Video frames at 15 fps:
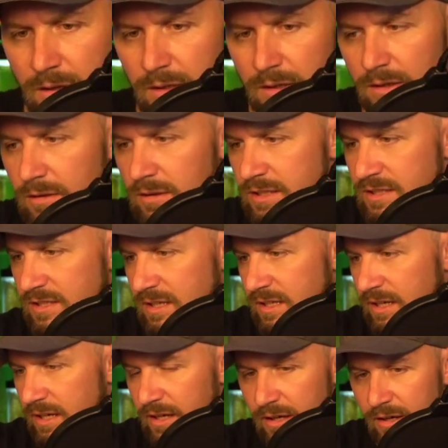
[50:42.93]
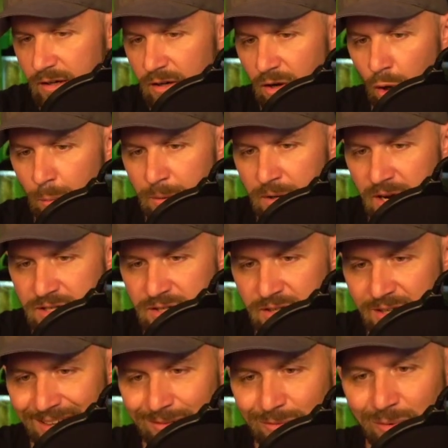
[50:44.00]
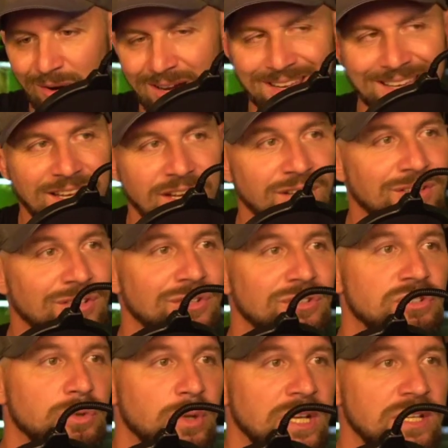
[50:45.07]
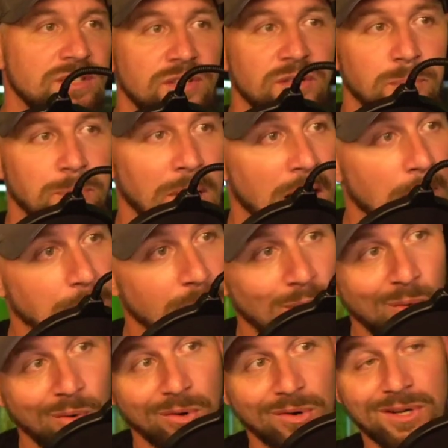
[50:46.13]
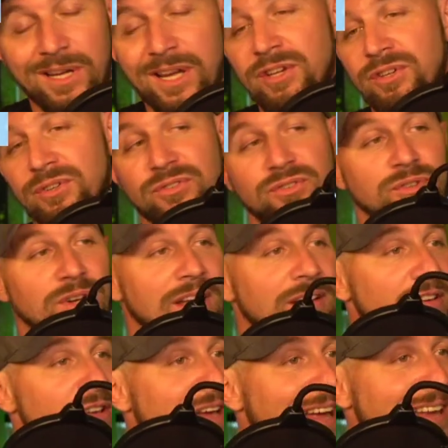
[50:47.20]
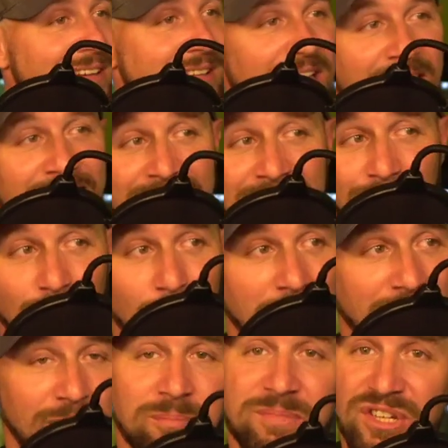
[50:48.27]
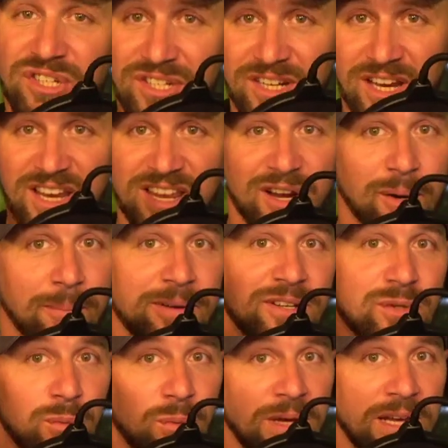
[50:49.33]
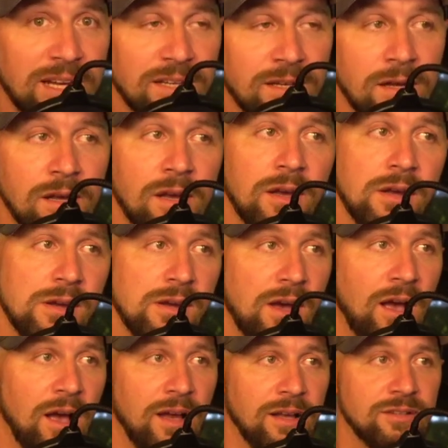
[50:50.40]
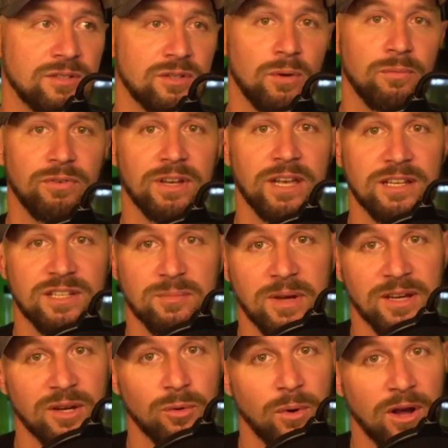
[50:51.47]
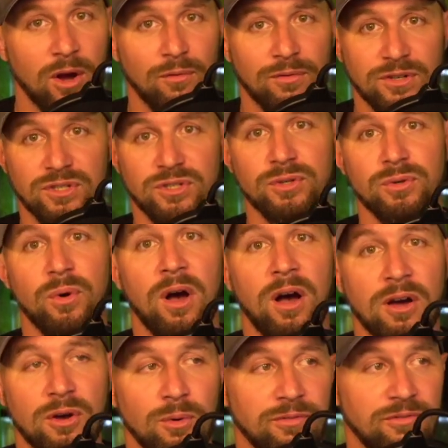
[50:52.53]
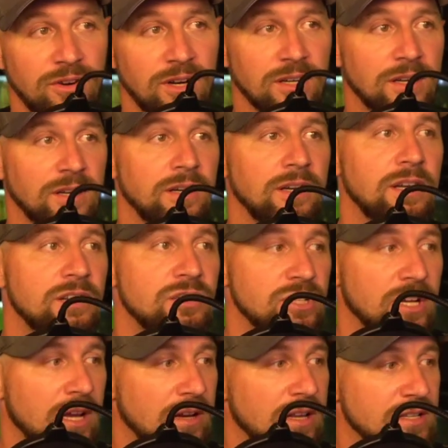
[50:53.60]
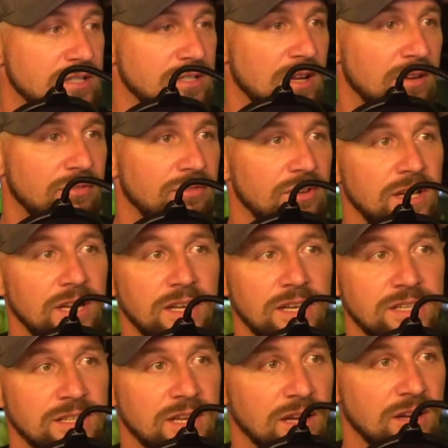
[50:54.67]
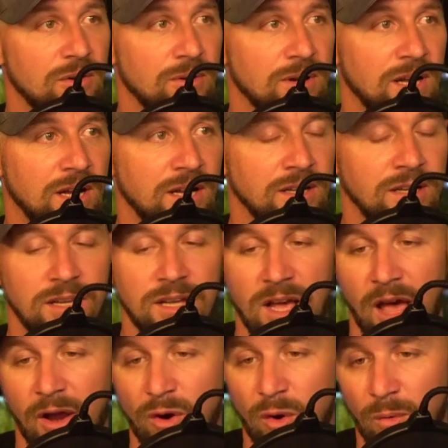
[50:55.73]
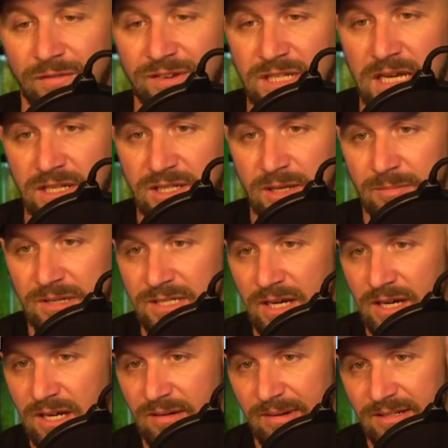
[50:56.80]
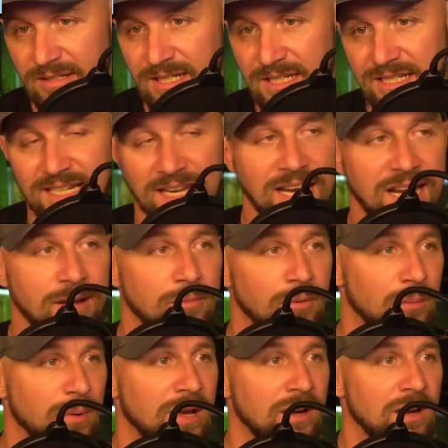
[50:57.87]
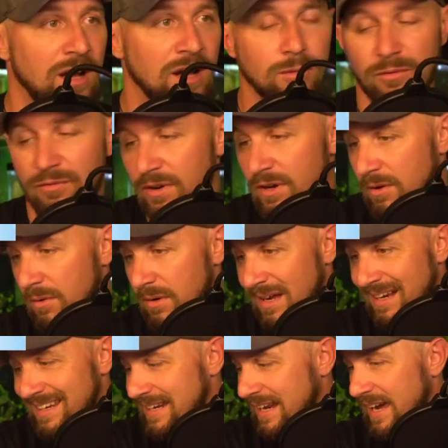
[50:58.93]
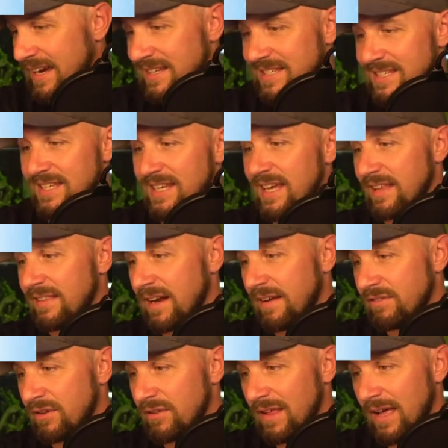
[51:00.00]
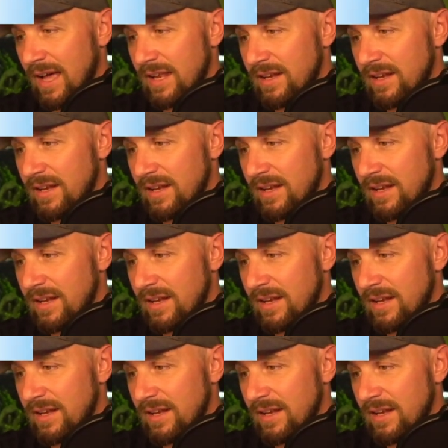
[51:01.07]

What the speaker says: let's see here. Hope you guys are getting ready, getting your drinks and your popcorn and you got to take a little intermission in here in between. So don't forget to make your way over to Aquafunk. Check out his stuff he's got going on. I don't know if he's got something he's talking about today, but we got Aquafunk going on next. And then after that,